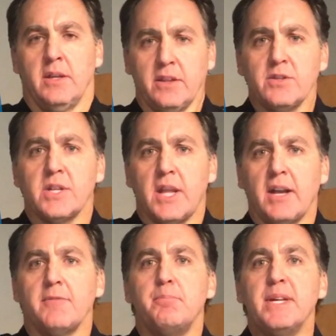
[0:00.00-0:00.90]
there's a lot
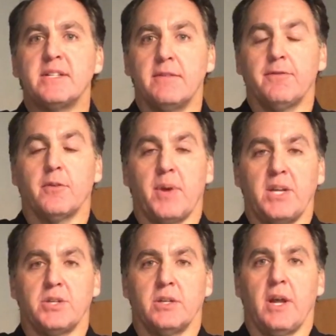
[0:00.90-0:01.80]
of
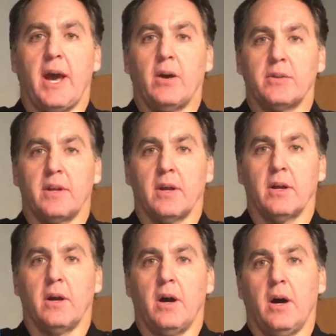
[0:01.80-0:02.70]
misinformation out
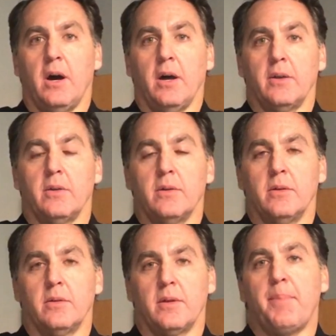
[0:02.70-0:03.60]
there on
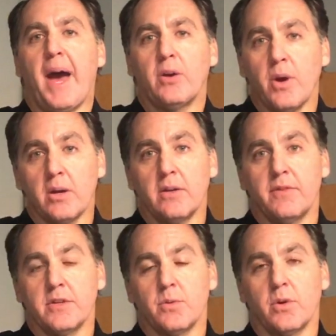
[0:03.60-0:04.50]
the background of
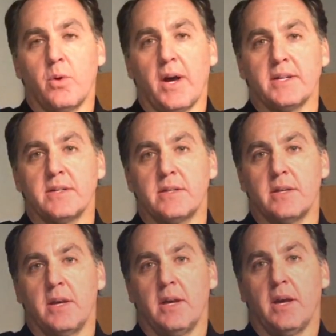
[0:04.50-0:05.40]
this request
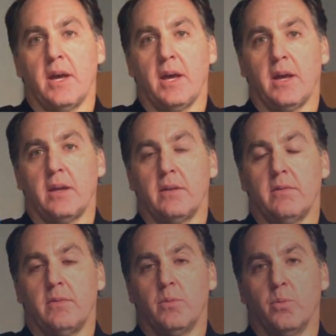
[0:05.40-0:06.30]

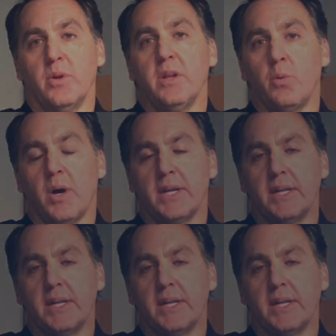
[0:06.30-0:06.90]
and really what it